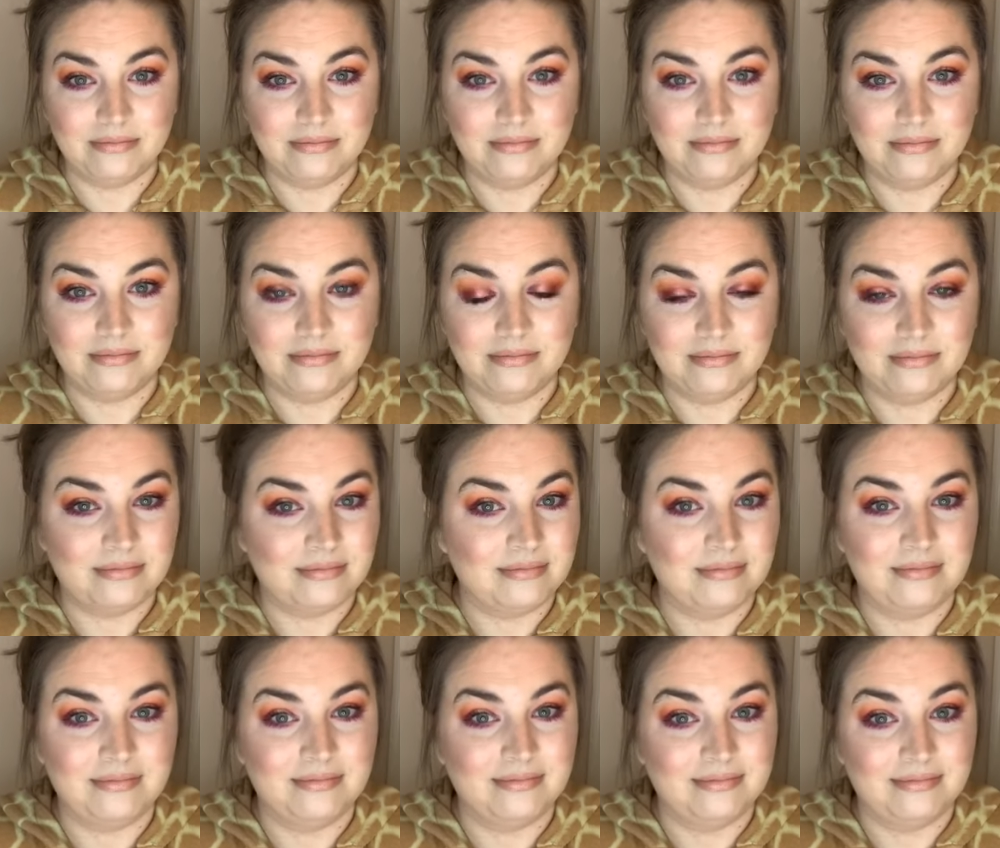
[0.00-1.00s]

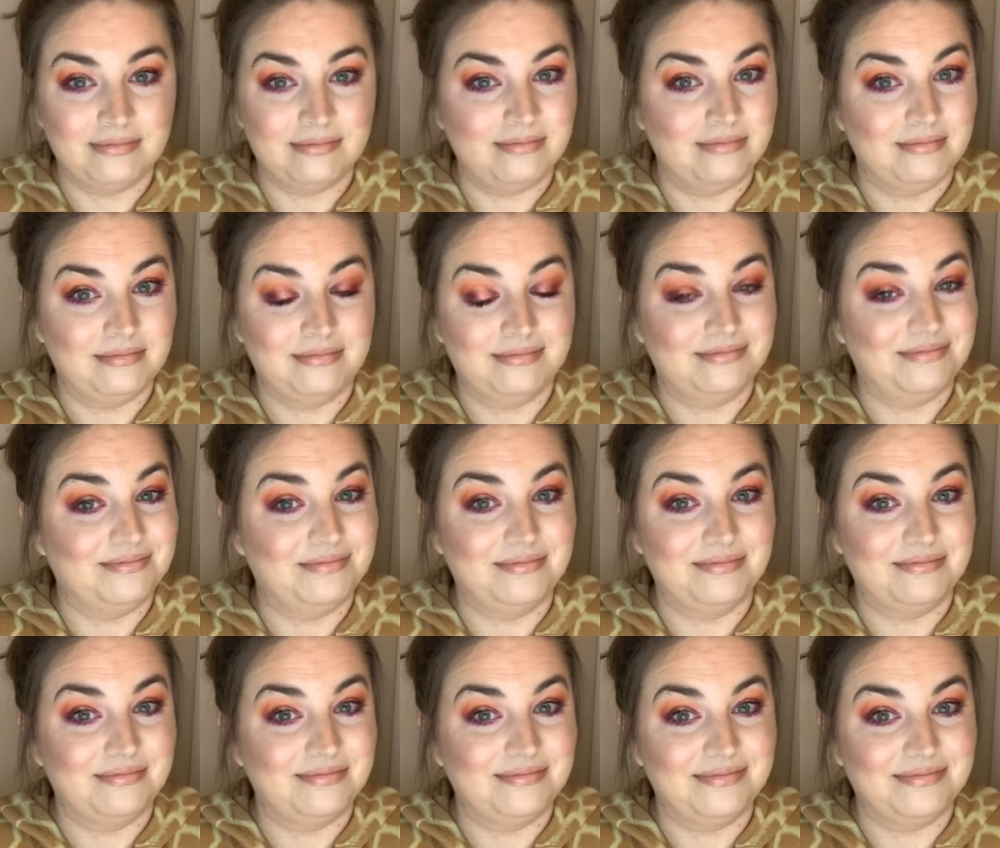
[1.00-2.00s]

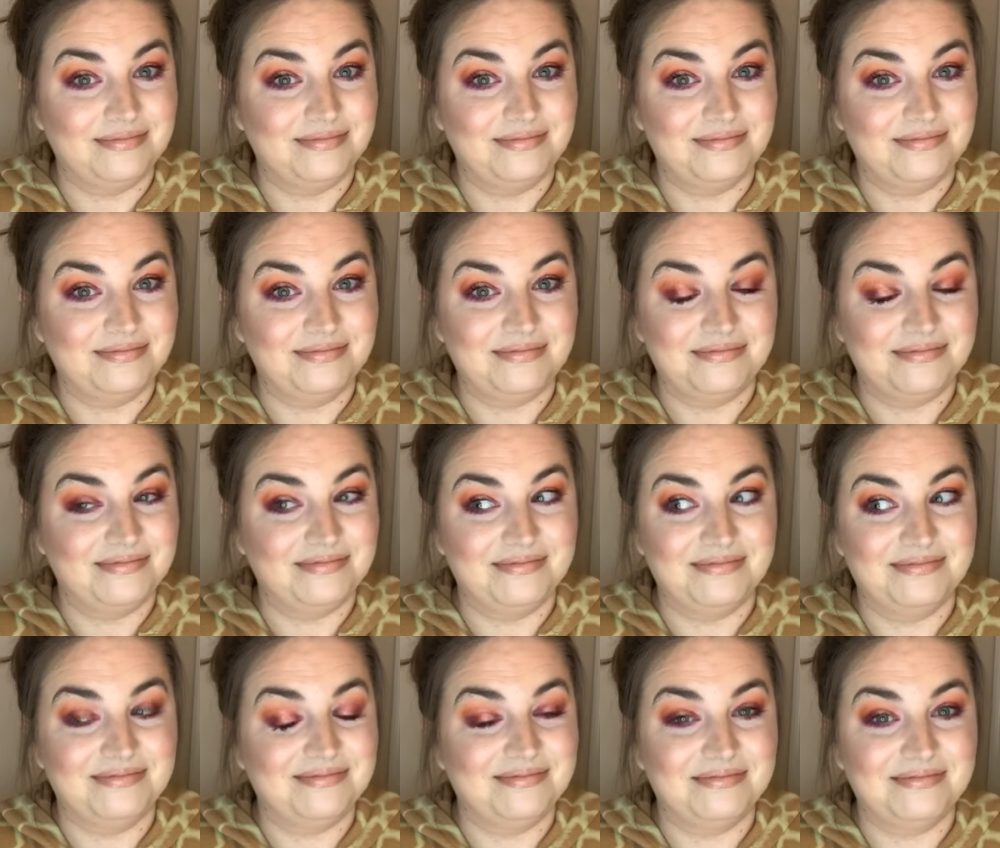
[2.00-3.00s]

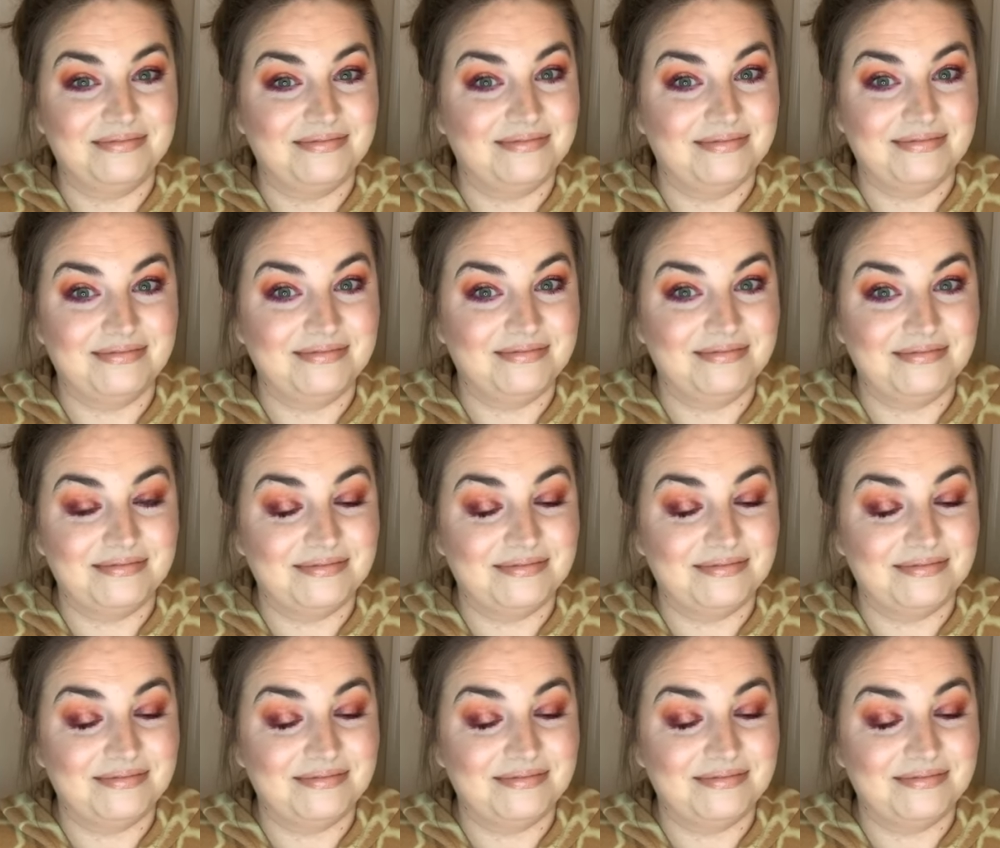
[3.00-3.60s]
Nobody speaks.